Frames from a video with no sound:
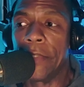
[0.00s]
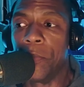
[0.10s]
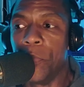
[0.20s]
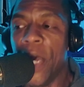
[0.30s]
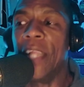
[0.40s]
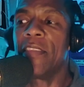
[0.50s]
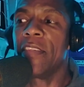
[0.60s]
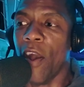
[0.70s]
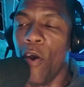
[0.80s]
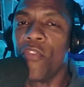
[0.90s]

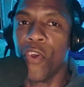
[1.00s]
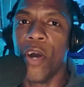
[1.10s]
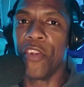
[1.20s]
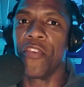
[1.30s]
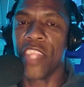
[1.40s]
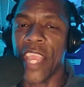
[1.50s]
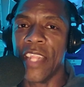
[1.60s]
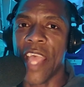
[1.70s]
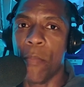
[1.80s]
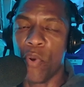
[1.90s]
But also
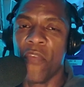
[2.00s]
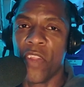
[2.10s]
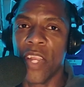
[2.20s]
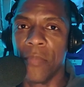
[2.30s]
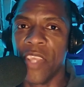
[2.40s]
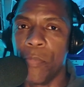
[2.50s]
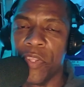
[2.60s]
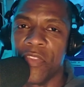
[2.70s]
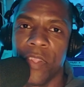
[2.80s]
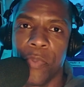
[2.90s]
understand that boyfriend comes up,
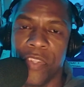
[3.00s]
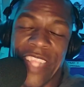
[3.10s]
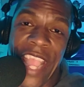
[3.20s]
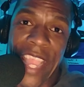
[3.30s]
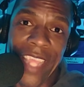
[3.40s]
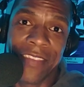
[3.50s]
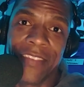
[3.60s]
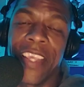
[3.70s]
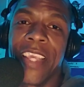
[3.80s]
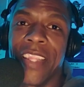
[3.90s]
puts
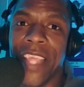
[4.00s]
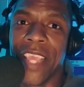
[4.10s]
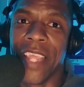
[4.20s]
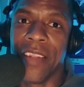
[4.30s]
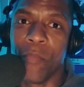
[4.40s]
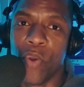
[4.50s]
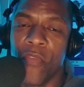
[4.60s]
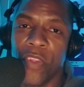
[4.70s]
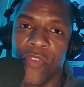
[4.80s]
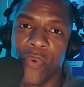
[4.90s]
hands, then
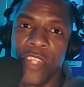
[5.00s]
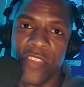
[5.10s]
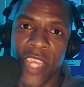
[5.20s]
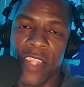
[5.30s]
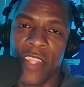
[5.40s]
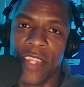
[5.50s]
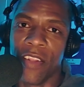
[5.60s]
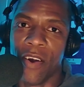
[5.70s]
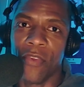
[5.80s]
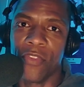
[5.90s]
boyfriend's going to jail. And
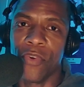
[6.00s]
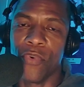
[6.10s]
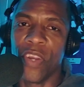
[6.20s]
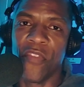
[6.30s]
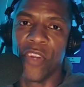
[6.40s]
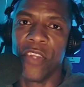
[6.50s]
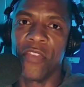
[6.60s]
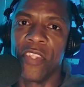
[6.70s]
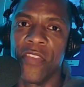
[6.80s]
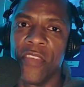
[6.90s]
also whoever
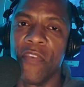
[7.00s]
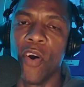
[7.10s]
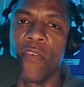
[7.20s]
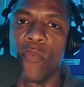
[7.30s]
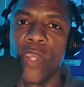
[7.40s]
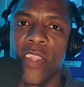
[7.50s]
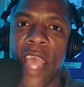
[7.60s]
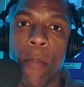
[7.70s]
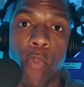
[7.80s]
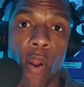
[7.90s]
else is involved with
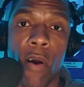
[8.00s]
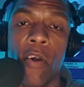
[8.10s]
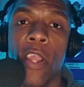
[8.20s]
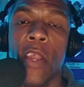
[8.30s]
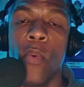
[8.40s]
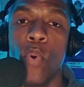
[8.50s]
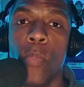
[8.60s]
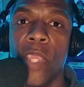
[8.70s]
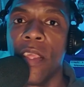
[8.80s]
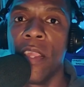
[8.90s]
that brawl
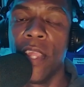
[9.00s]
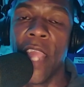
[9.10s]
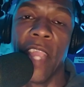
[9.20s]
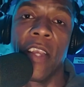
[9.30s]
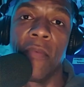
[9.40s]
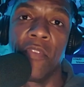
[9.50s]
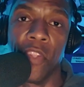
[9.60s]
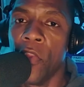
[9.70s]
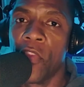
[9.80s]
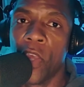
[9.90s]
will be in handcuffs
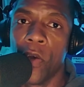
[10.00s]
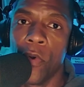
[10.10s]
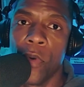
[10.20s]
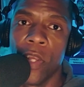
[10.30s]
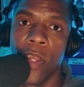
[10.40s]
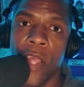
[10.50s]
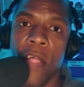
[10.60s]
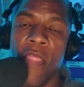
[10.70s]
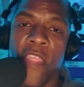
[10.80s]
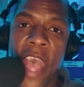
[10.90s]
too. So
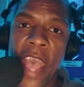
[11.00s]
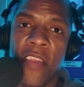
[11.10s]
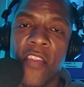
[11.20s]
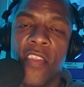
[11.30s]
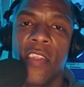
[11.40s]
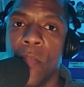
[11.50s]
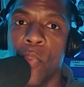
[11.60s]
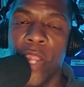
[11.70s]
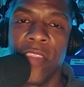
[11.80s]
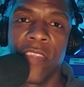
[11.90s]
that
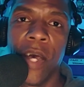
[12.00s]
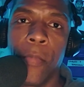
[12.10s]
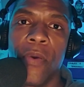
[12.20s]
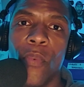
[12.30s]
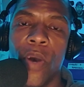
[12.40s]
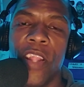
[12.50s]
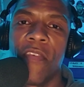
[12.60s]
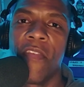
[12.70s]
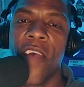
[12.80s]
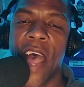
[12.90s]
brings up one
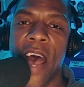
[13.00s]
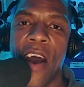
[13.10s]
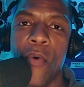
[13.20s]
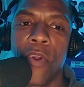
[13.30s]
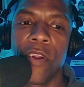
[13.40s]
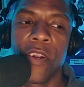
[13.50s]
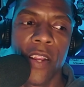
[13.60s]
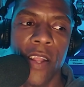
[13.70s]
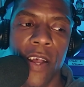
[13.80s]
of our